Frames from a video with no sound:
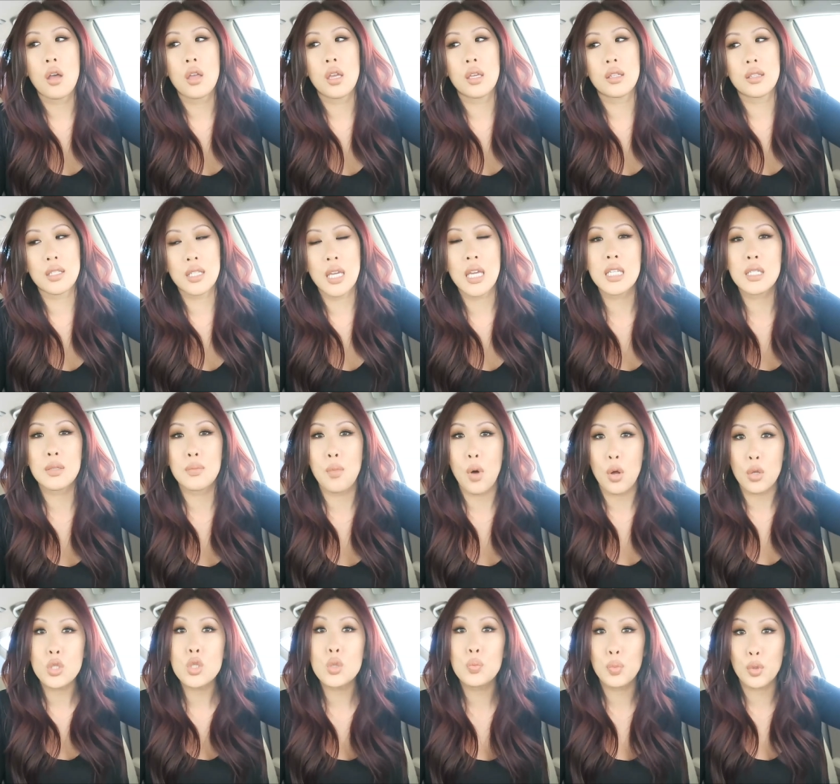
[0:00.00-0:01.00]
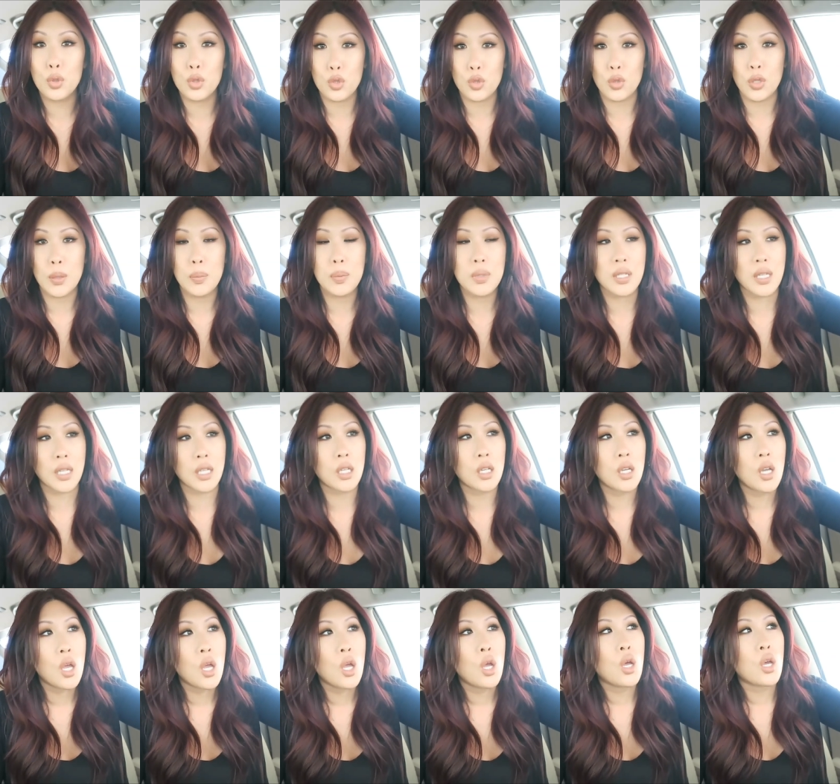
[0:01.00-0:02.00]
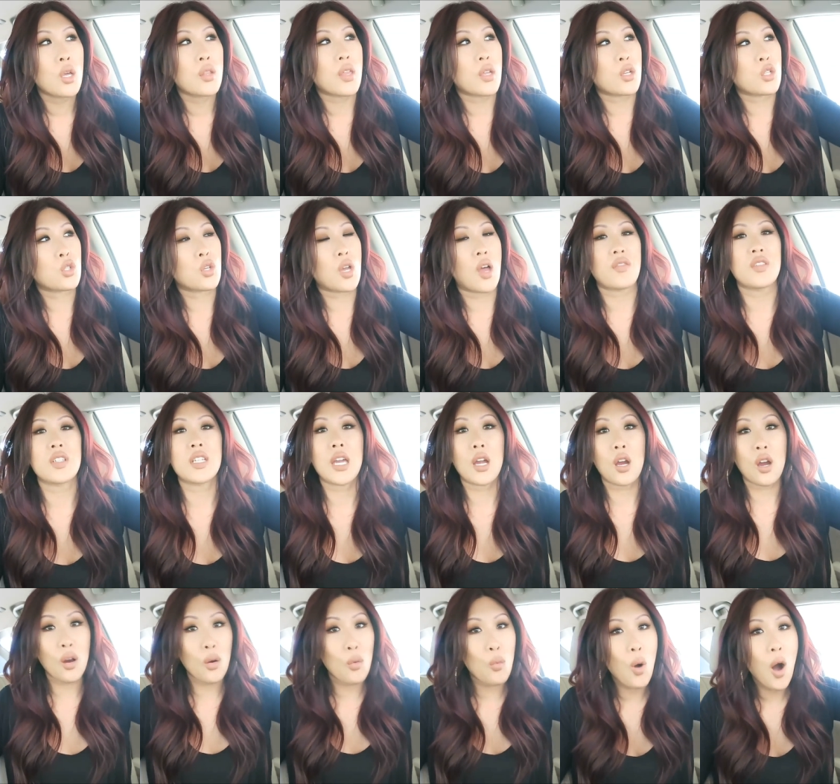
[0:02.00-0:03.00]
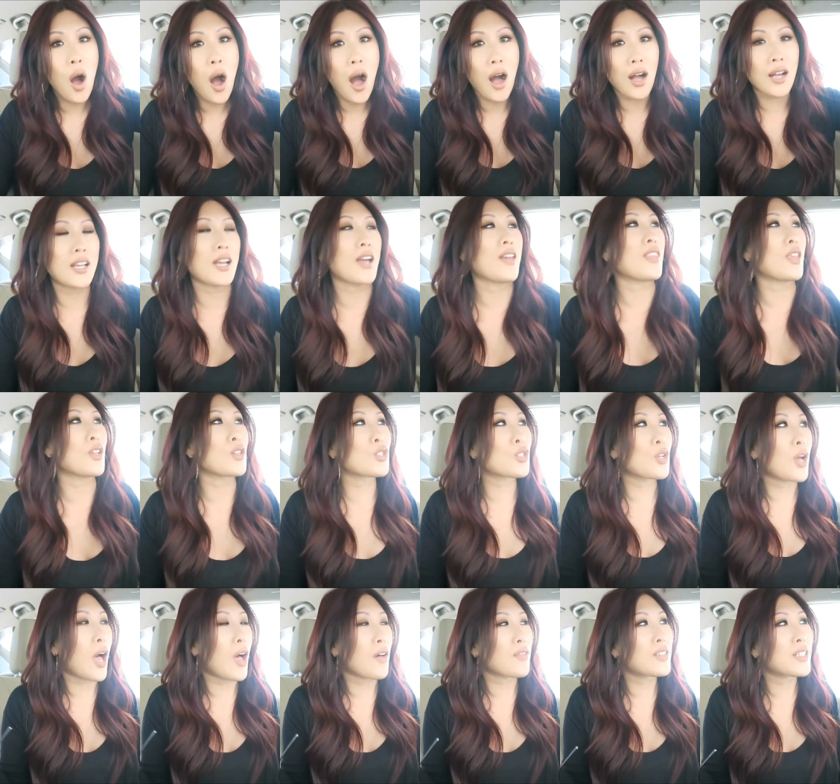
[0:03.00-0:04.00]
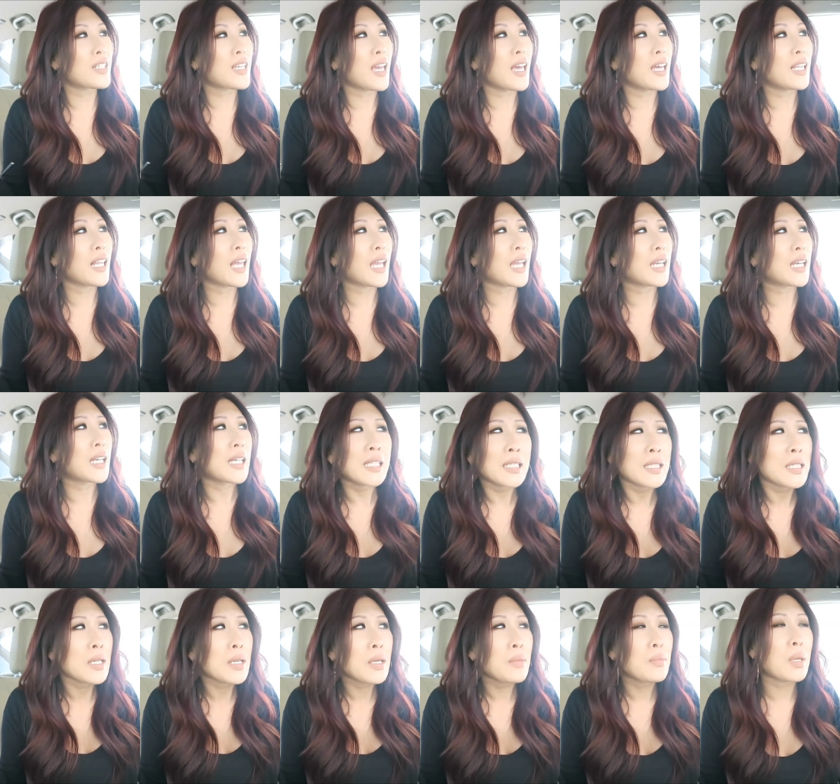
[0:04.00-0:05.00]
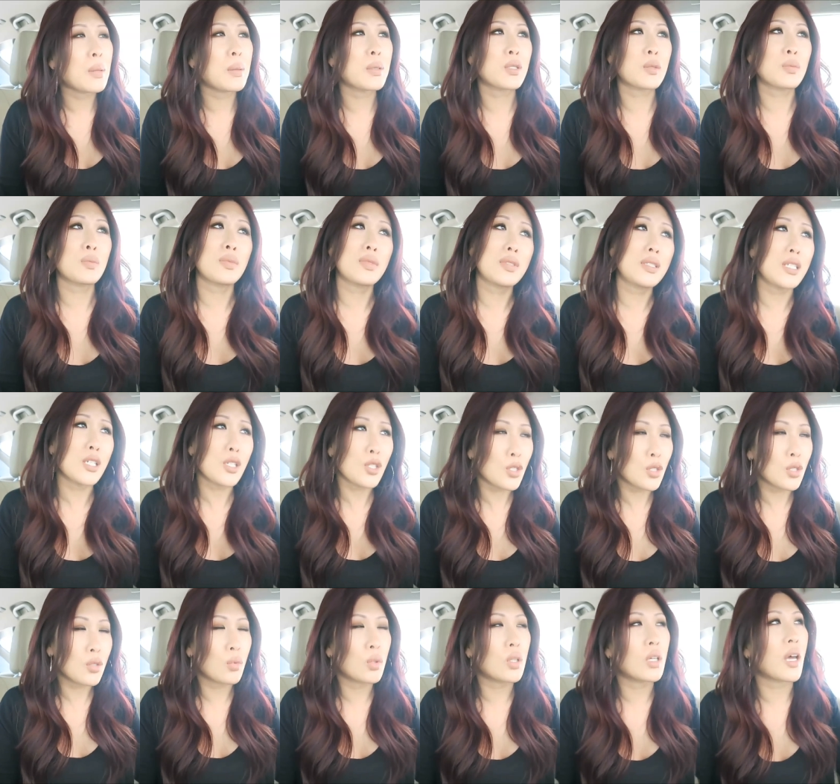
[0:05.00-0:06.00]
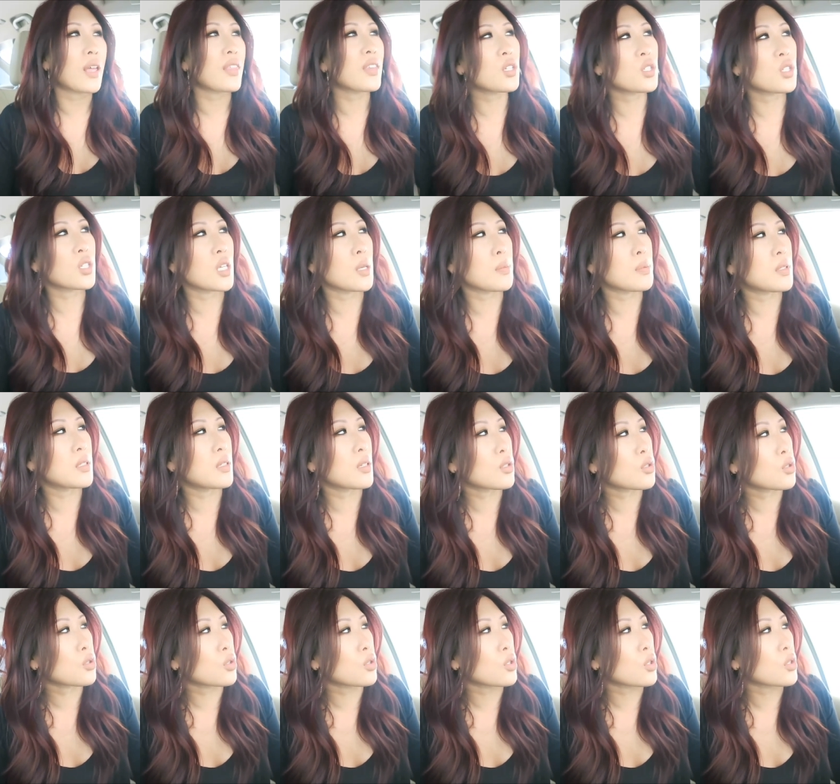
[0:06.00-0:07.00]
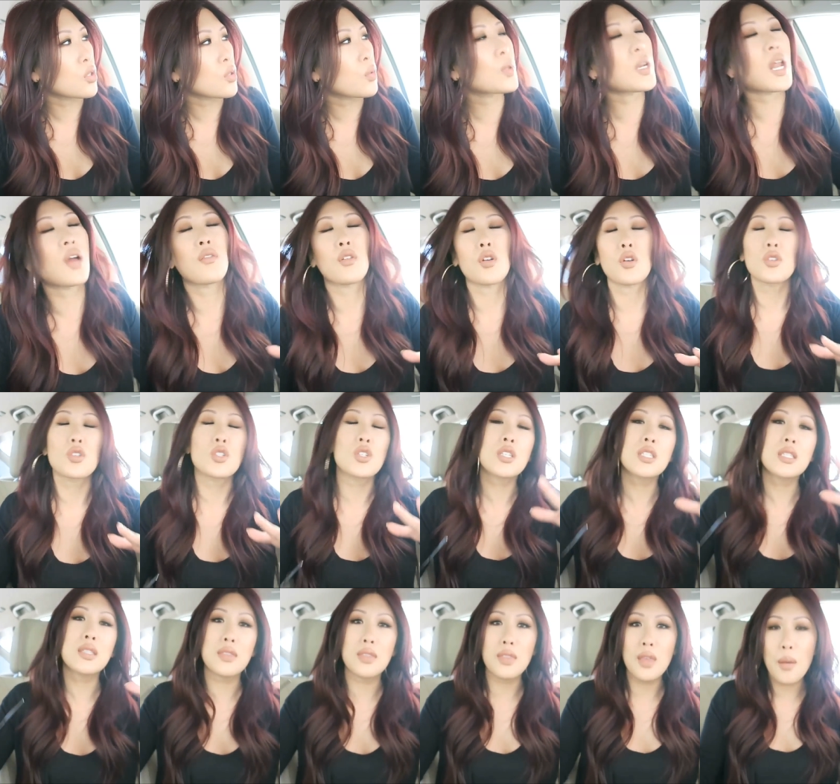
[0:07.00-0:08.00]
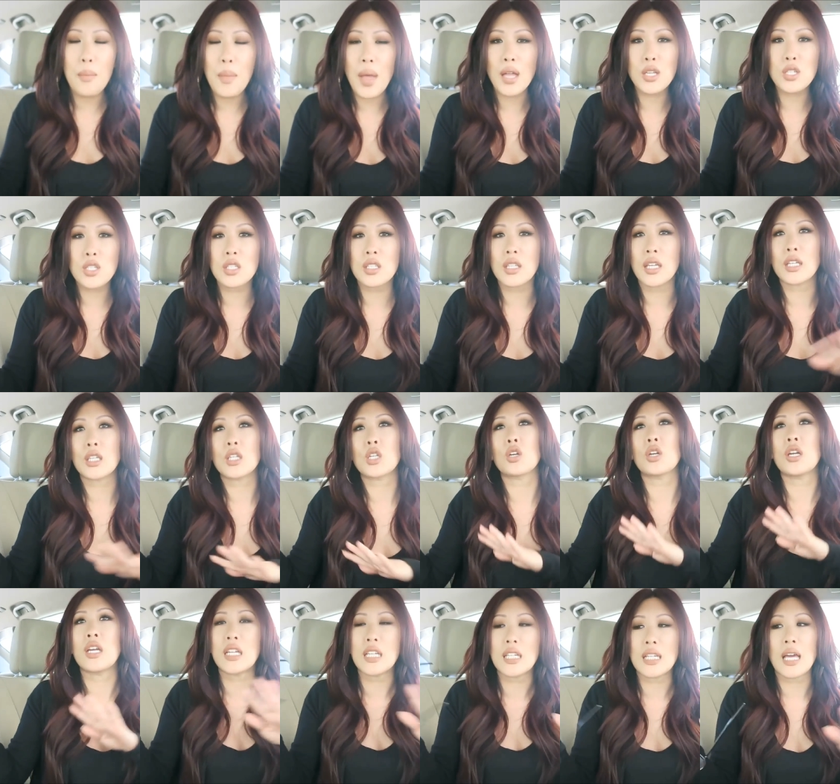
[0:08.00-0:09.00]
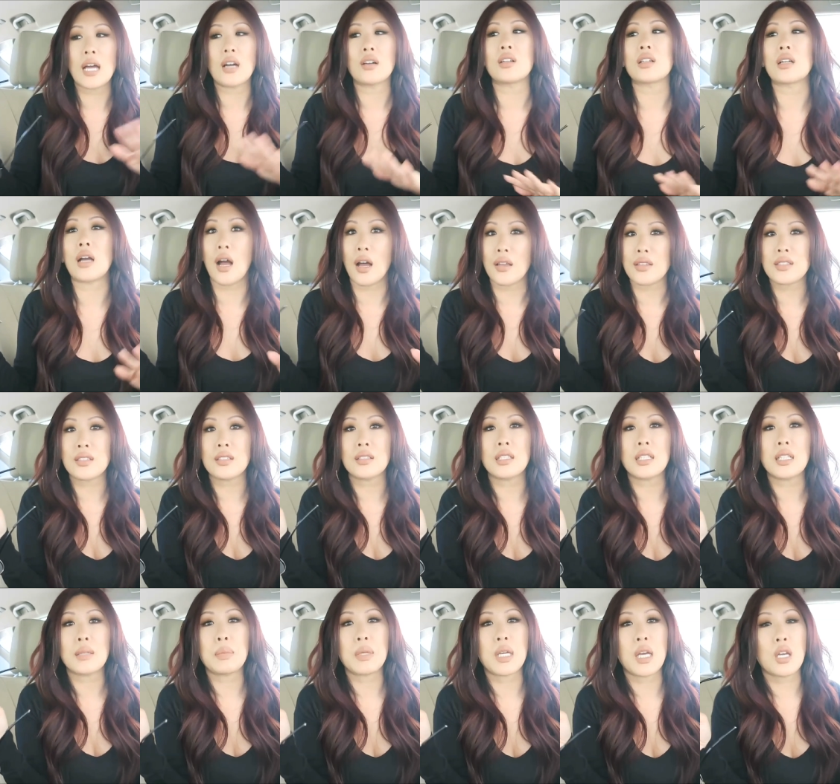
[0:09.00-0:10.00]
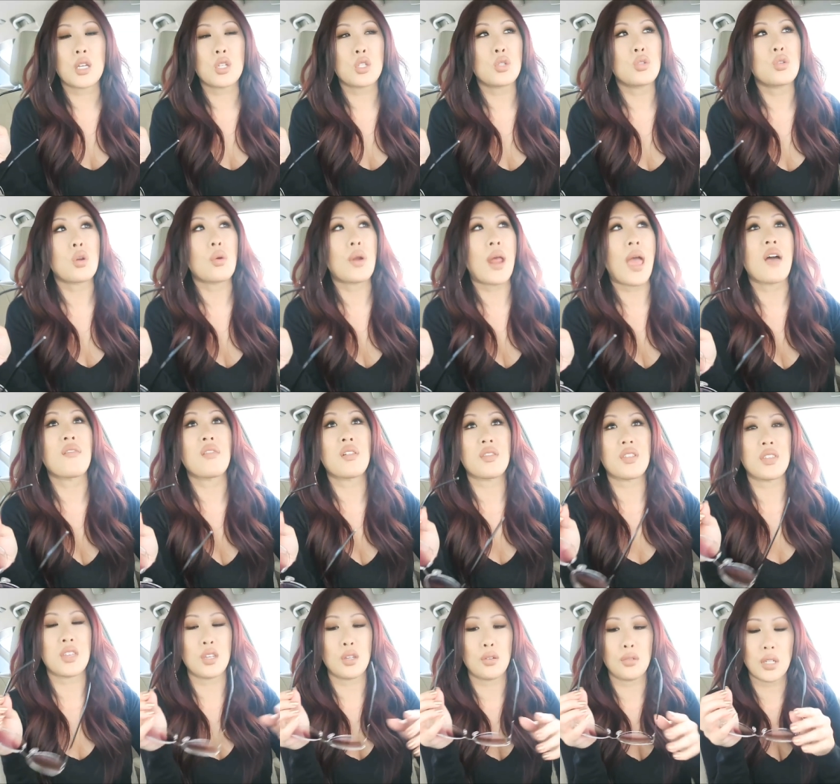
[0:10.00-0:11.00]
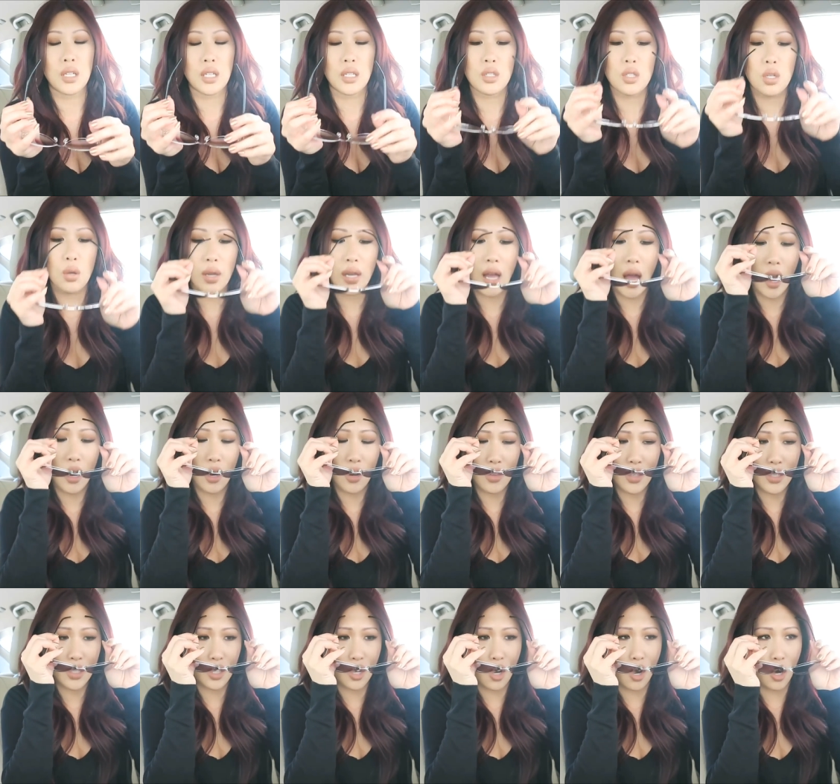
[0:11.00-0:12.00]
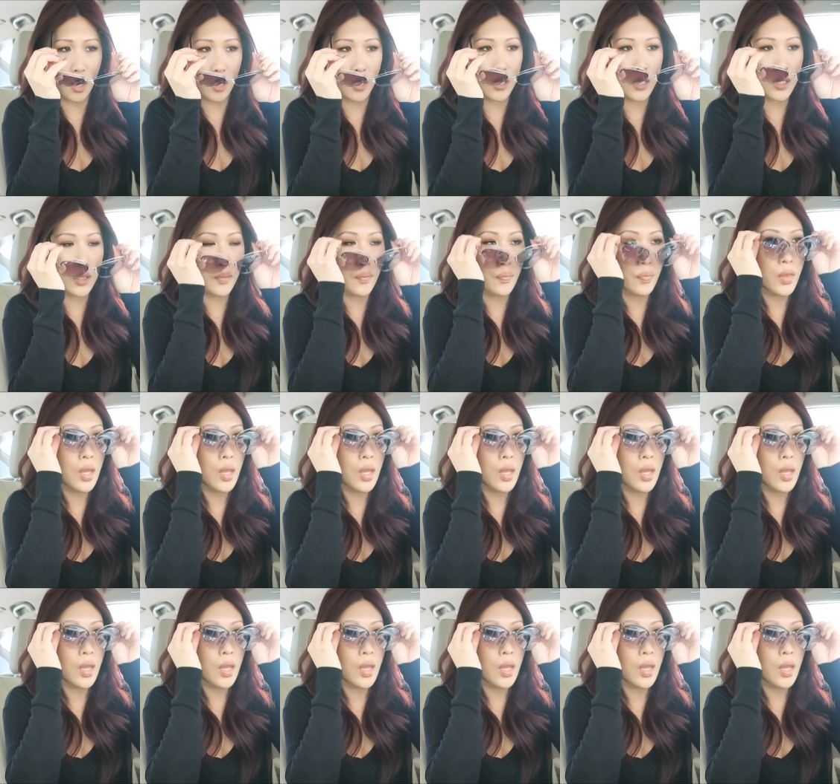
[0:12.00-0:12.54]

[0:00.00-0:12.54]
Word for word: it takes multiple trips like then she'll have to get her wok and then she'll have to get like maybe some dish well I think she keeps dish detergent whatever just imagine like you're in and out constantly because you don't have everything you need so I got her this cart